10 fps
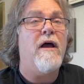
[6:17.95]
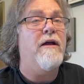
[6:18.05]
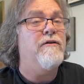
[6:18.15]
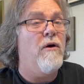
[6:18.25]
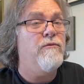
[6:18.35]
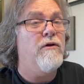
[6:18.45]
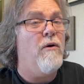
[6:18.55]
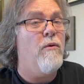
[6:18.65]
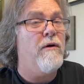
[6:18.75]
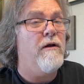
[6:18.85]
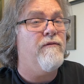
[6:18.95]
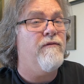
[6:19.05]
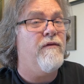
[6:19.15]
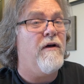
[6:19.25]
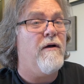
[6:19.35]
I don't know
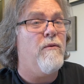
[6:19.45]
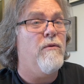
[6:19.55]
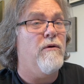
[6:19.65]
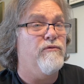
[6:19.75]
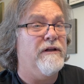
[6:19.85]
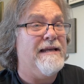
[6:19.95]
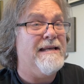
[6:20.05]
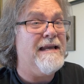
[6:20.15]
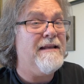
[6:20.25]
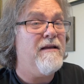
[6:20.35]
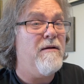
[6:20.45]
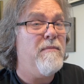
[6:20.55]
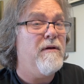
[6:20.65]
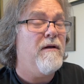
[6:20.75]
if we'll really need them,